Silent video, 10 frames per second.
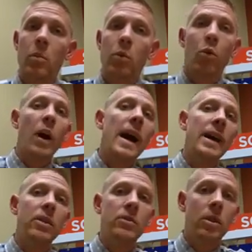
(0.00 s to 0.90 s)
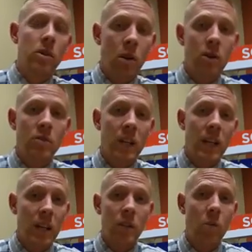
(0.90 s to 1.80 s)
prior to
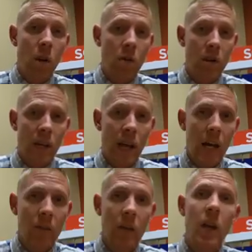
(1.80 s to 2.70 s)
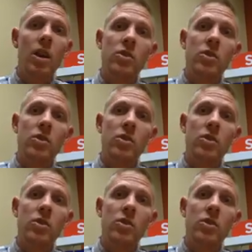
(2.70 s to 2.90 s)
closing and you owning the house,